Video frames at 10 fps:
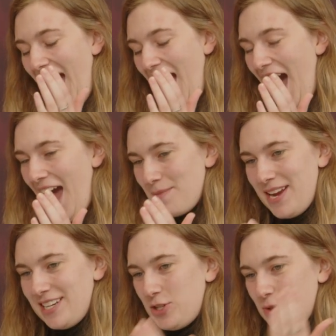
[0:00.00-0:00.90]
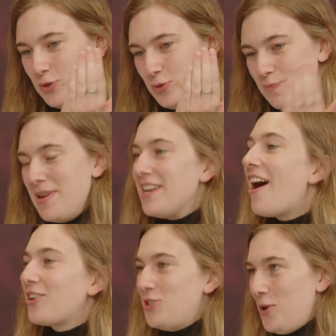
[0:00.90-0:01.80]
I made it to
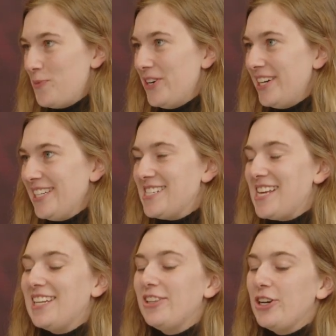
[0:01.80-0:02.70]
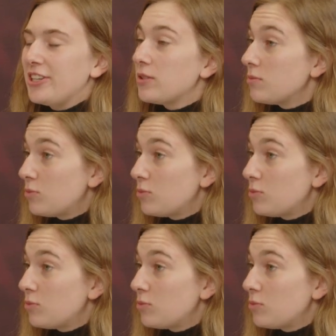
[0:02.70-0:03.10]
mid-October and he said, "Look,